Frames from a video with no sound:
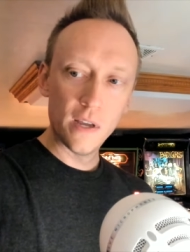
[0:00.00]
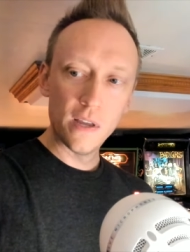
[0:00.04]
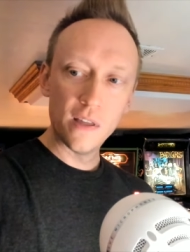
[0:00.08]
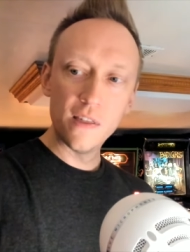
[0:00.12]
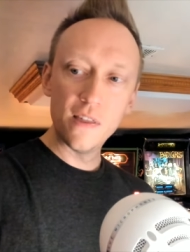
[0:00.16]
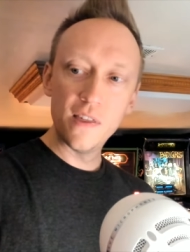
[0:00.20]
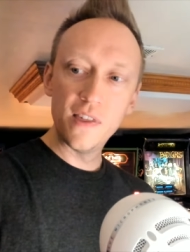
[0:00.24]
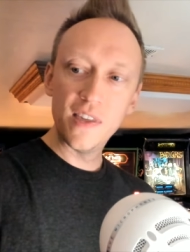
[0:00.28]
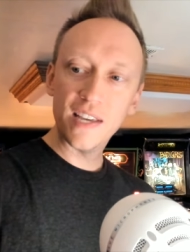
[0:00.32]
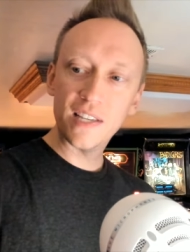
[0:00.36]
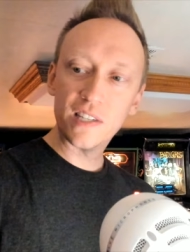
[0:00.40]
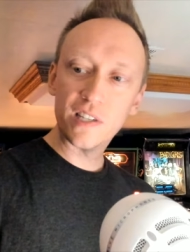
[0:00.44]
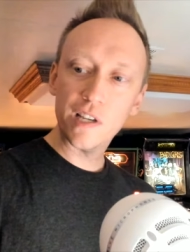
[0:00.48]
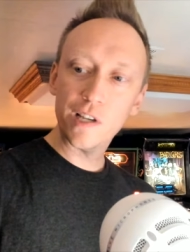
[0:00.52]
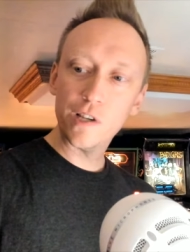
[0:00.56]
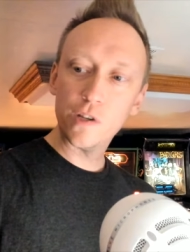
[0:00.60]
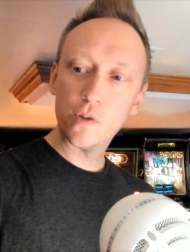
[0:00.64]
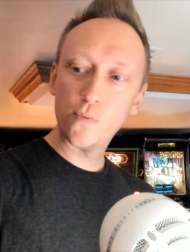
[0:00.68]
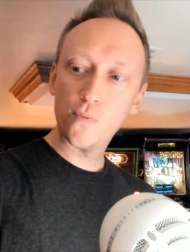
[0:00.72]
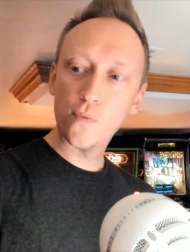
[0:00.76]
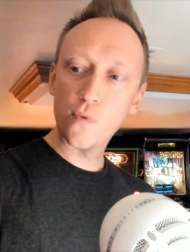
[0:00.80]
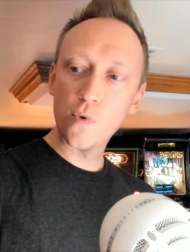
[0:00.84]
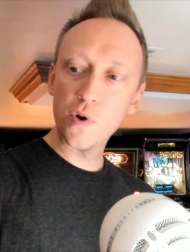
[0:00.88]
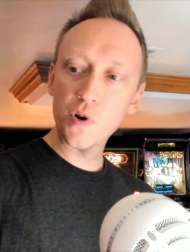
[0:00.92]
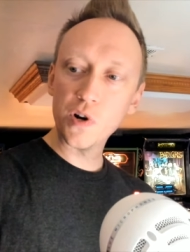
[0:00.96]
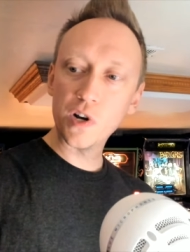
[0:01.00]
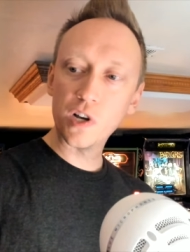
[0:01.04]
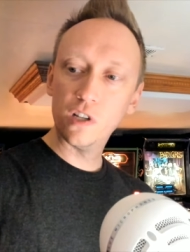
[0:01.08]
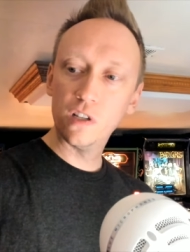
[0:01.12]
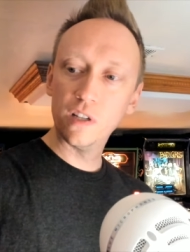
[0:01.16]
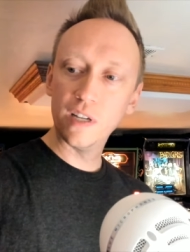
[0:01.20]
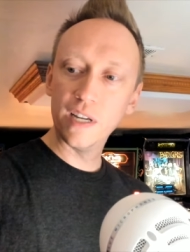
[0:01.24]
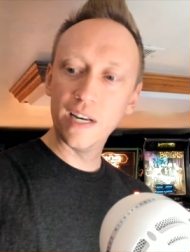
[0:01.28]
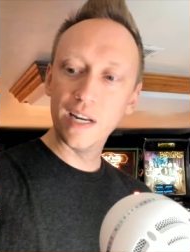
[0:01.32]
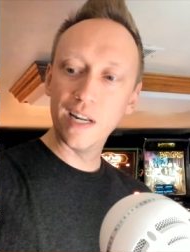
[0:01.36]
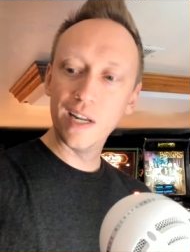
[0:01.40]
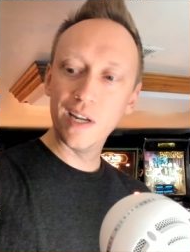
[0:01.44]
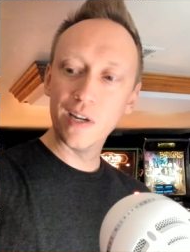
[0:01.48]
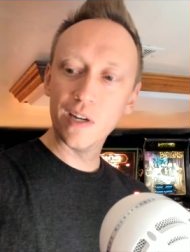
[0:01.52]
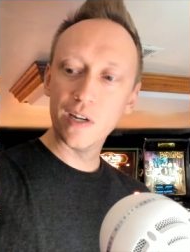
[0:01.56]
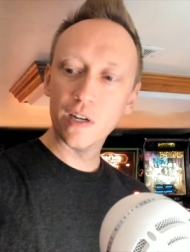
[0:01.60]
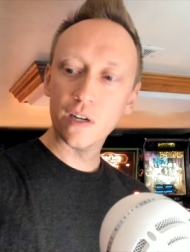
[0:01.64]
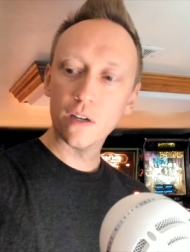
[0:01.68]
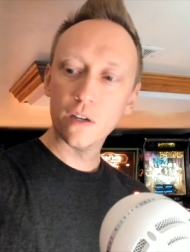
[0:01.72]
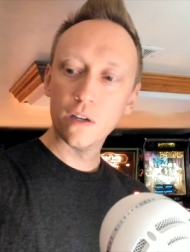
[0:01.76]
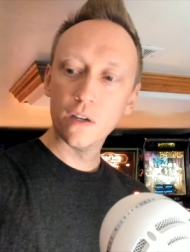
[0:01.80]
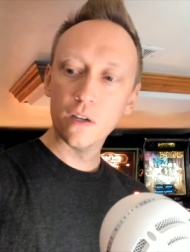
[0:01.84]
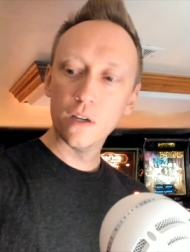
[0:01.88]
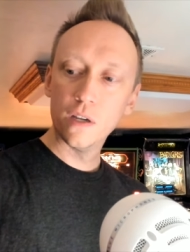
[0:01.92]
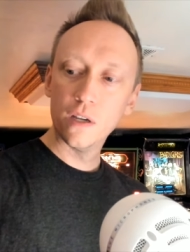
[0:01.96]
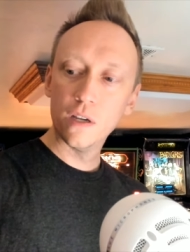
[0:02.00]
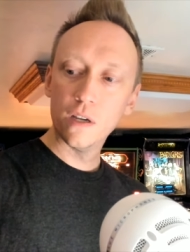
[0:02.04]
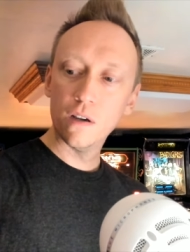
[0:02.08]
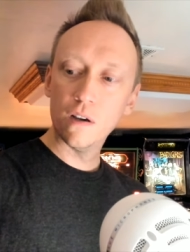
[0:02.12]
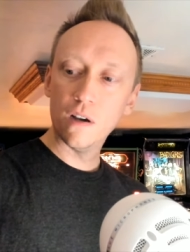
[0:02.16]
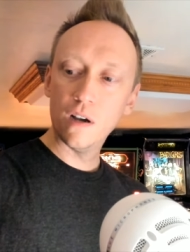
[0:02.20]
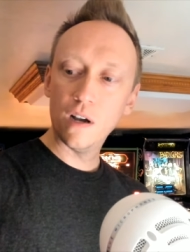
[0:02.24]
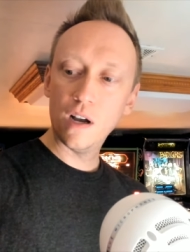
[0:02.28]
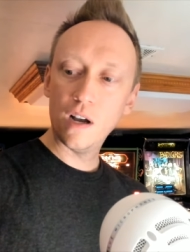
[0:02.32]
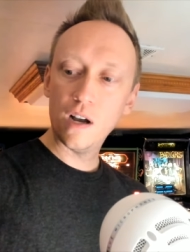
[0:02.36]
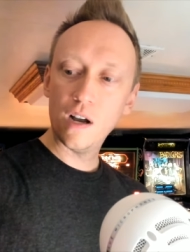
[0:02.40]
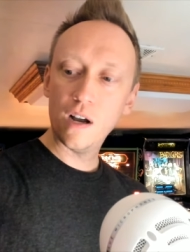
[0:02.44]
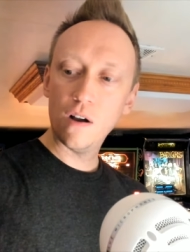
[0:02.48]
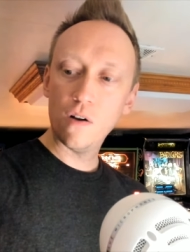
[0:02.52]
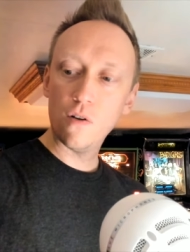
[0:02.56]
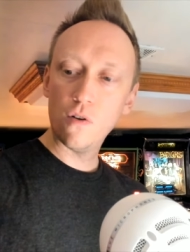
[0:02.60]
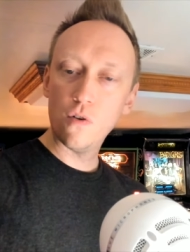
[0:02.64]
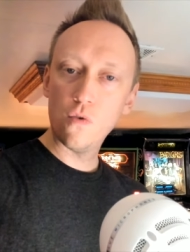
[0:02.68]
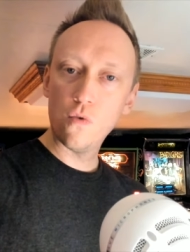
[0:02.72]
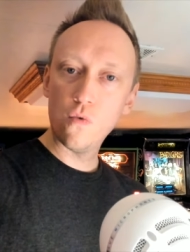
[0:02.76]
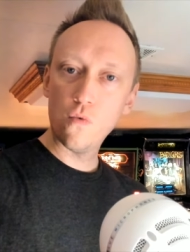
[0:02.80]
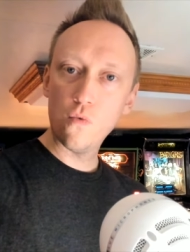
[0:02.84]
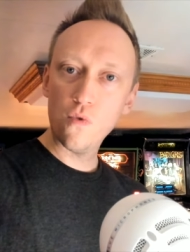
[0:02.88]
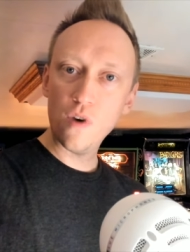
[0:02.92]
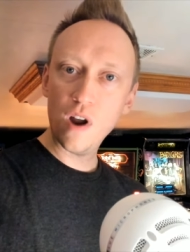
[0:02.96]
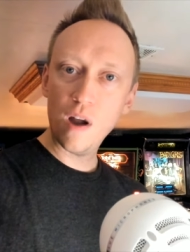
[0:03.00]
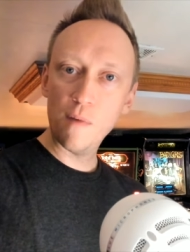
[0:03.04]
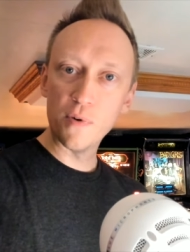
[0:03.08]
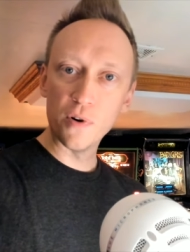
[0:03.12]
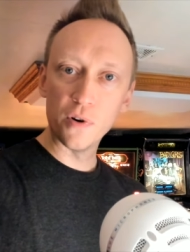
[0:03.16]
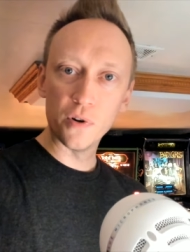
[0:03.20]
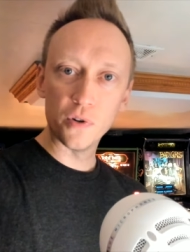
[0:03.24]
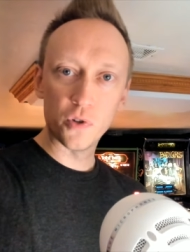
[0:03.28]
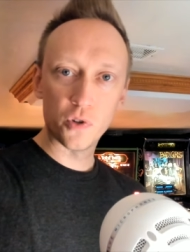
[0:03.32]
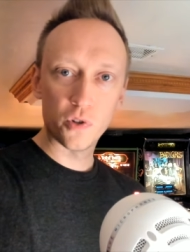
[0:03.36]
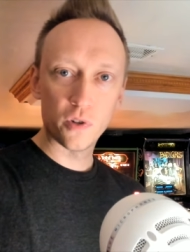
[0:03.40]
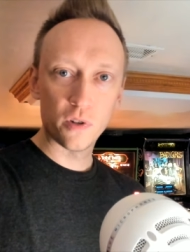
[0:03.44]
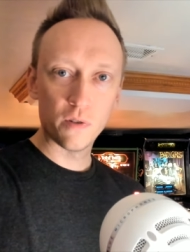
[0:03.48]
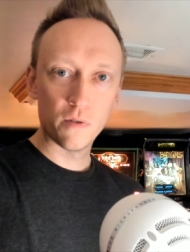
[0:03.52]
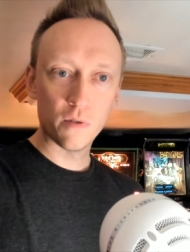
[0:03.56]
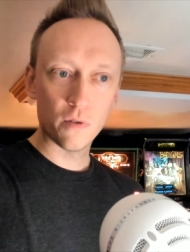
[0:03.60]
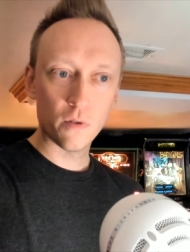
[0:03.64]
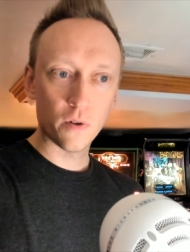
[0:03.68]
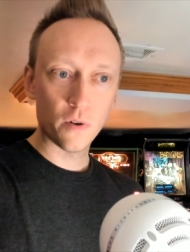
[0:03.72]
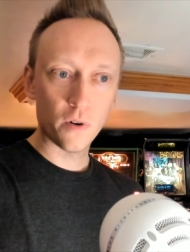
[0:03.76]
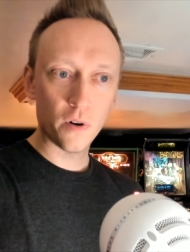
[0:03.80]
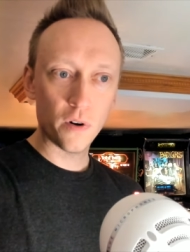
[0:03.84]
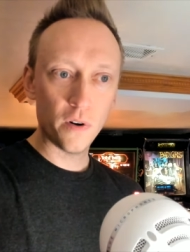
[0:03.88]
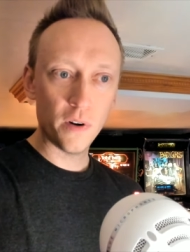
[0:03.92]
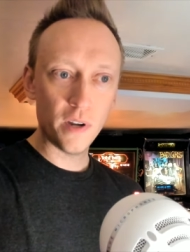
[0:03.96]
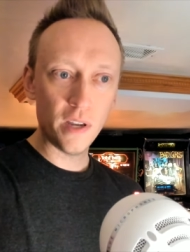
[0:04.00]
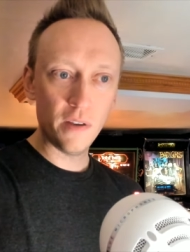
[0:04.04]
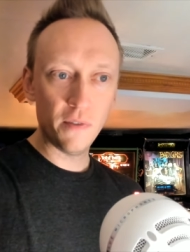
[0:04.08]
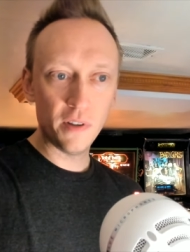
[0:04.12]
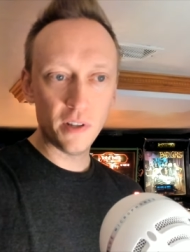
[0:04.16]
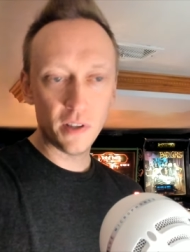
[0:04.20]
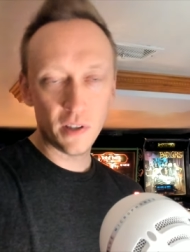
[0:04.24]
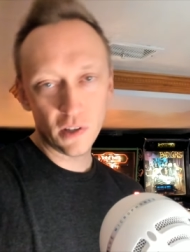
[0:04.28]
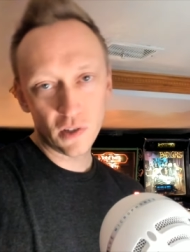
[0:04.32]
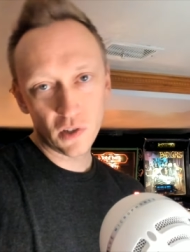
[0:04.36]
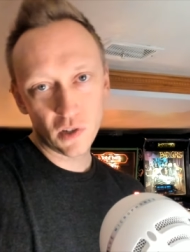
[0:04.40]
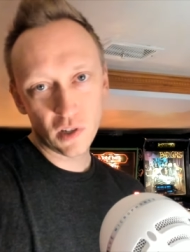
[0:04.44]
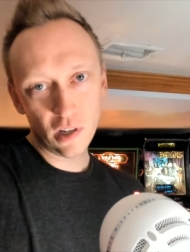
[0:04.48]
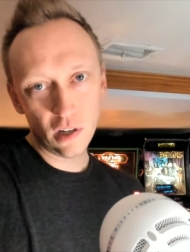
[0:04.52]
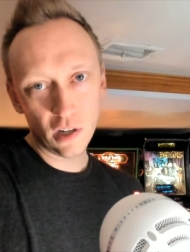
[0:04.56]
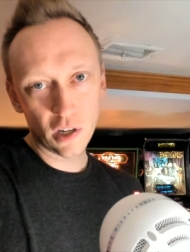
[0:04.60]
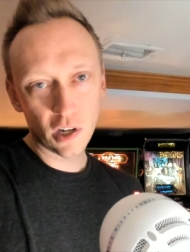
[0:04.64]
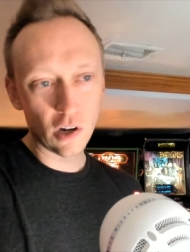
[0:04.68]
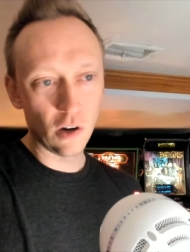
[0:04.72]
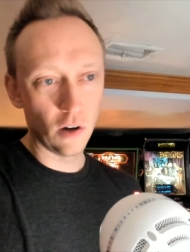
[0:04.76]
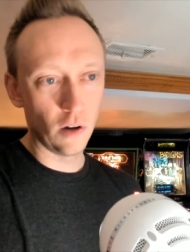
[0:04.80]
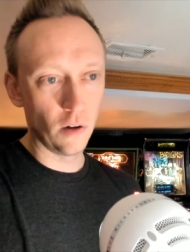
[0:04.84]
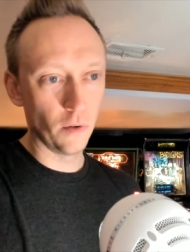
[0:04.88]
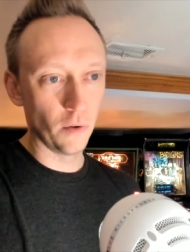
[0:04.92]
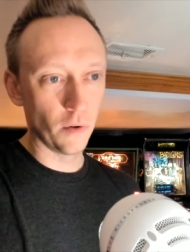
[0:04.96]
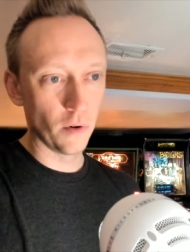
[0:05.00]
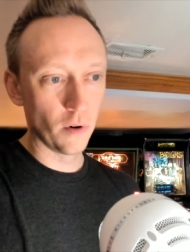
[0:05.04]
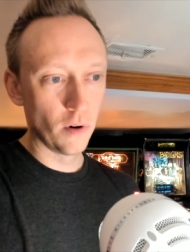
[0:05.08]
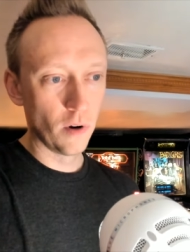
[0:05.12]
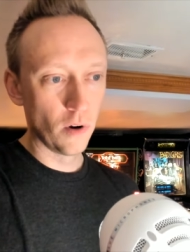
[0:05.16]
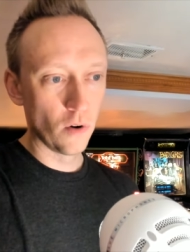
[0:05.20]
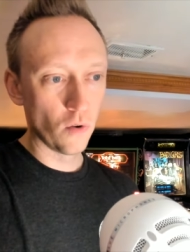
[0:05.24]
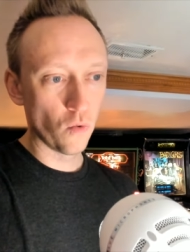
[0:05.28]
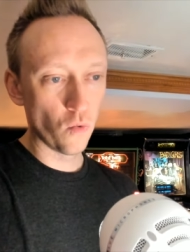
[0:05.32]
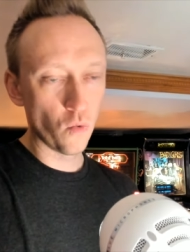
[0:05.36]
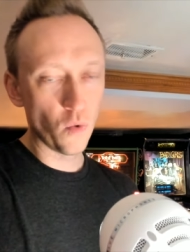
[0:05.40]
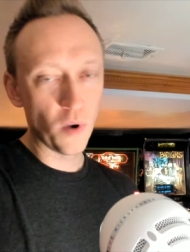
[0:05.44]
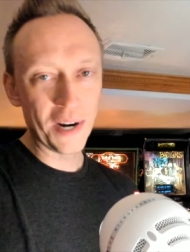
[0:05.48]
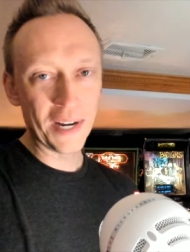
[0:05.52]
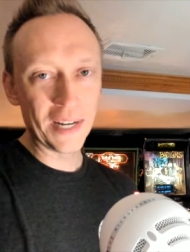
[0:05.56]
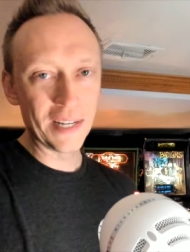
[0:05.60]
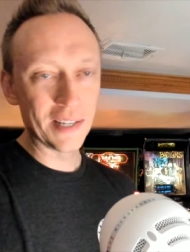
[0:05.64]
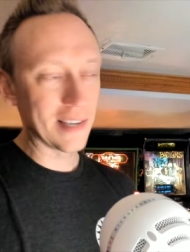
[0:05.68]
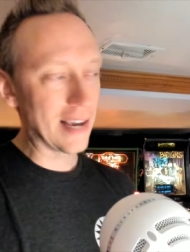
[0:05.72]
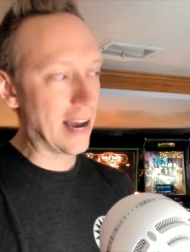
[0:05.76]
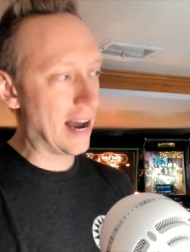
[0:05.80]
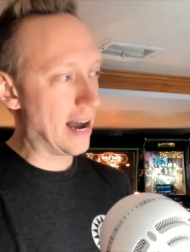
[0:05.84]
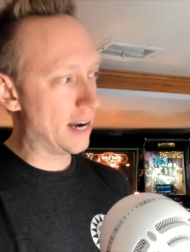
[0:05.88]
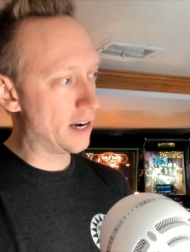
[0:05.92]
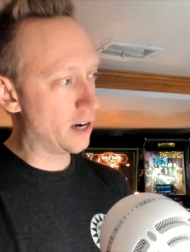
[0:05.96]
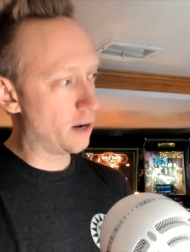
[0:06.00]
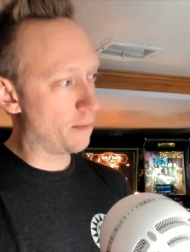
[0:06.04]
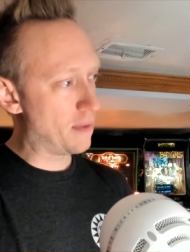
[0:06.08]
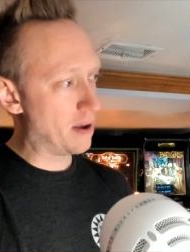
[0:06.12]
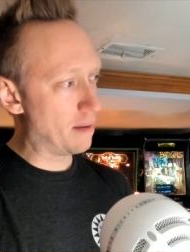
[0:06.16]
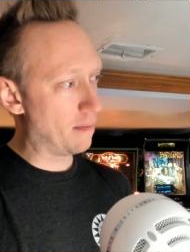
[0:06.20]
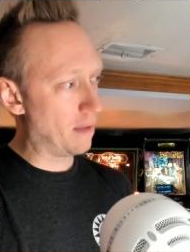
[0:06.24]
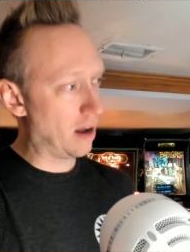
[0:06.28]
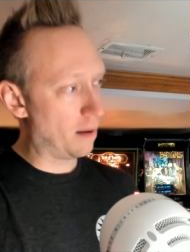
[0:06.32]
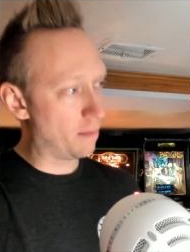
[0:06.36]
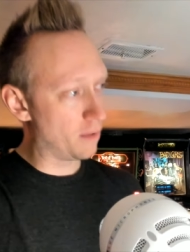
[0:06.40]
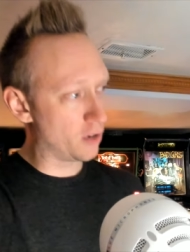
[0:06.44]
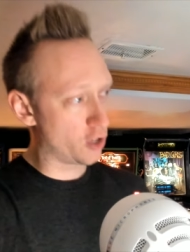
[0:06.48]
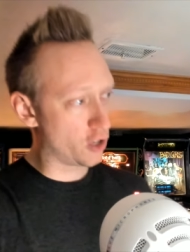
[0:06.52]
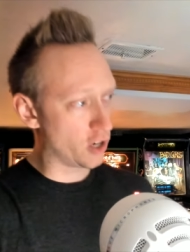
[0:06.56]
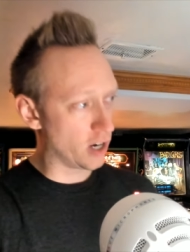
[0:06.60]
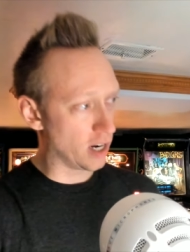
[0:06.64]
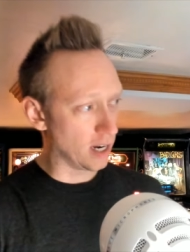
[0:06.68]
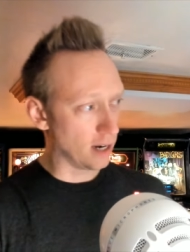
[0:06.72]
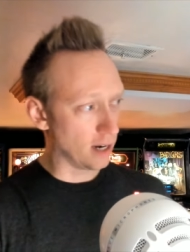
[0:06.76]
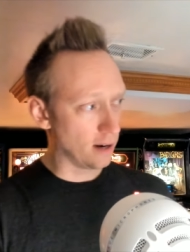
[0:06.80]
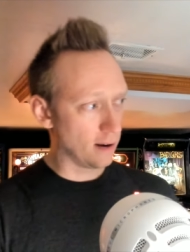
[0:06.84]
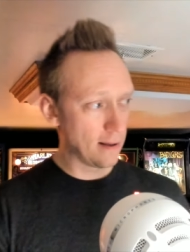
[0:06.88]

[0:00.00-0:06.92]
This is for cleaning rubbers or even the silicone rings on your pinball machine.